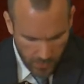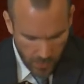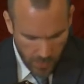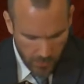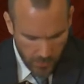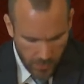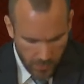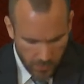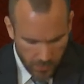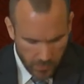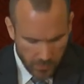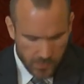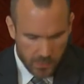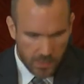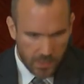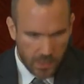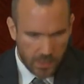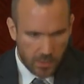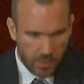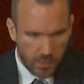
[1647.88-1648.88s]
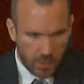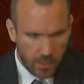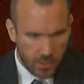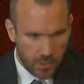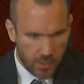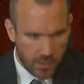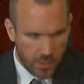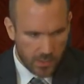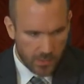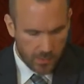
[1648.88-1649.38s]
American
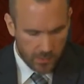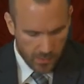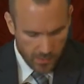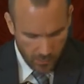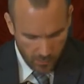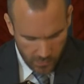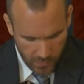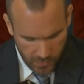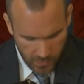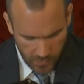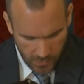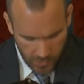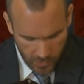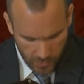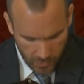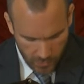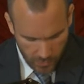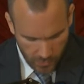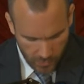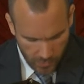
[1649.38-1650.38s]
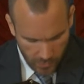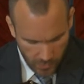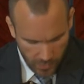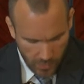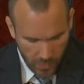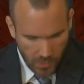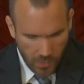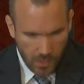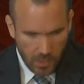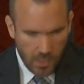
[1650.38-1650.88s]
Psychologists Association,
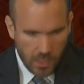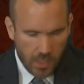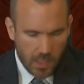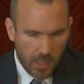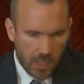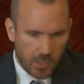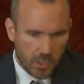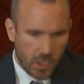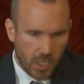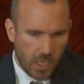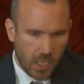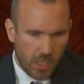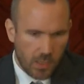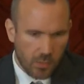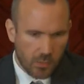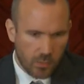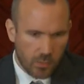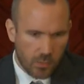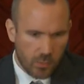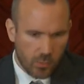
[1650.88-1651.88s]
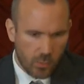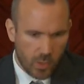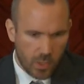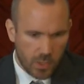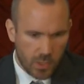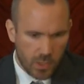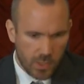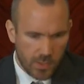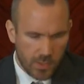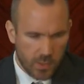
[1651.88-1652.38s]
a child who
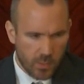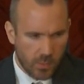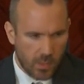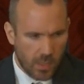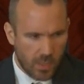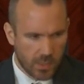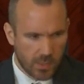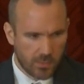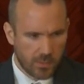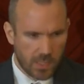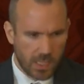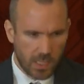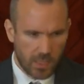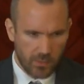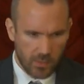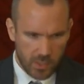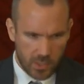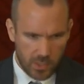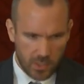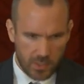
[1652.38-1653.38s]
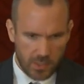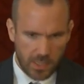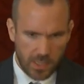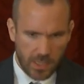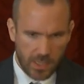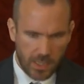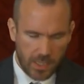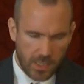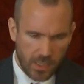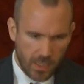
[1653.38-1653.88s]
watches 2 hours of television a
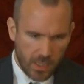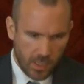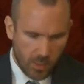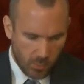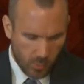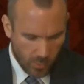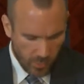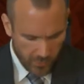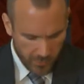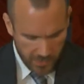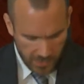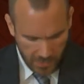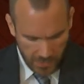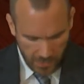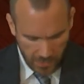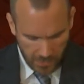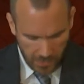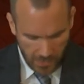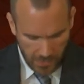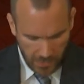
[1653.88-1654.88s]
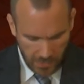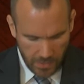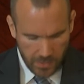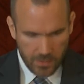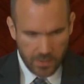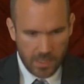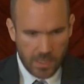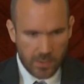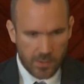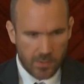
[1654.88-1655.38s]
day will have seen
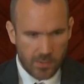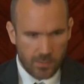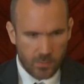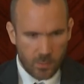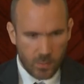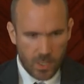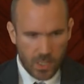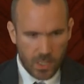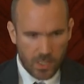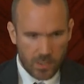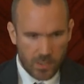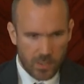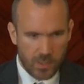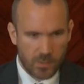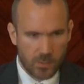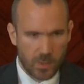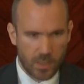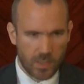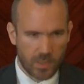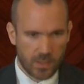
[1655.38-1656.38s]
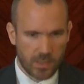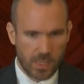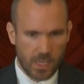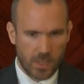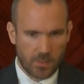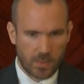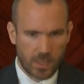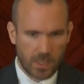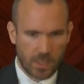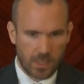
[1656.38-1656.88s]
8,000 murders by the
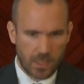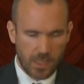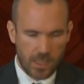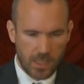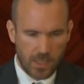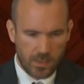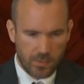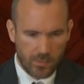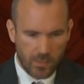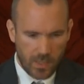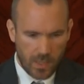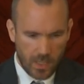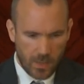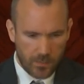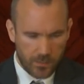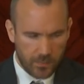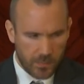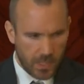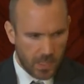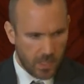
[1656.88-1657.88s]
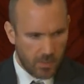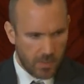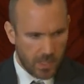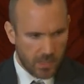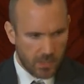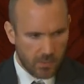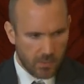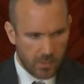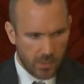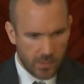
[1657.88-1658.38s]
time they leave
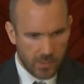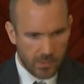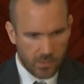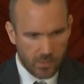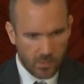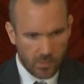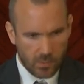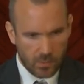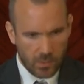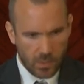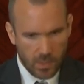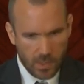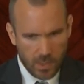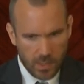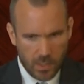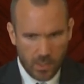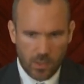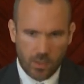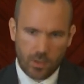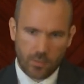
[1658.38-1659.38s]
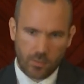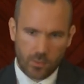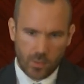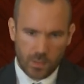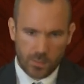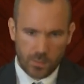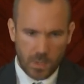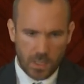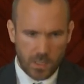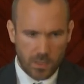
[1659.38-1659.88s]
elementary school. Now, of
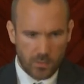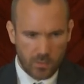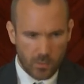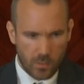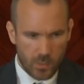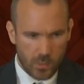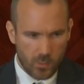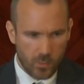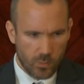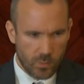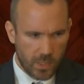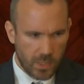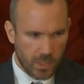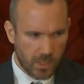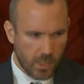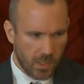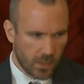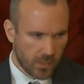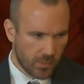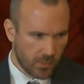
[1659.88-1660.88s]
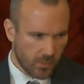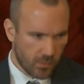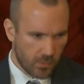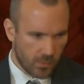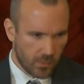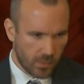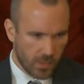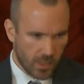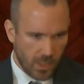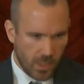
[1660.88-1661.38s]
course, many of those will be
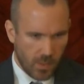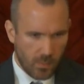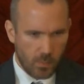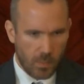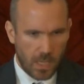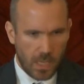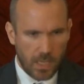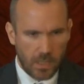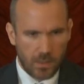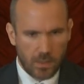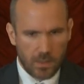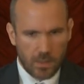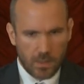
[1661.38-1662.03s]
cartoons, but